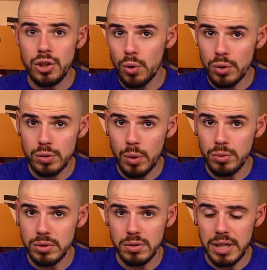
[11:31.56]
yours
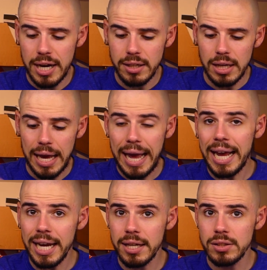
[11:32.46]
won't do that,
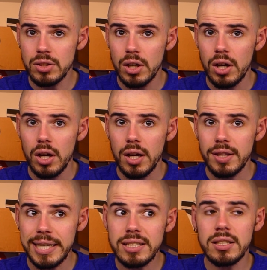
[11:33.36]
and
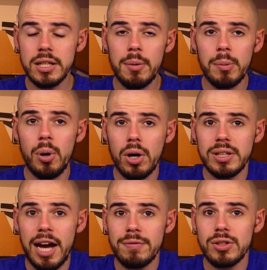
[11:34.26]
they did come
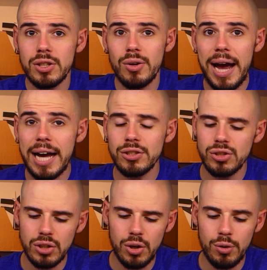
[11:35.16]
apart after the crash,
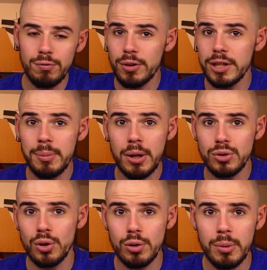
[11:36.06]
so forget
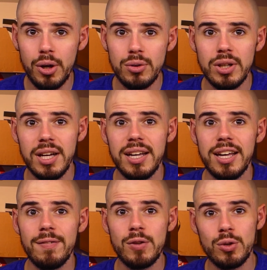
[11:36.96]
about turtle mode
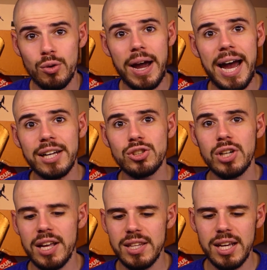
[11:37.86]
if you crash
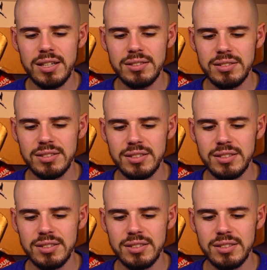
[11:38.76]
and then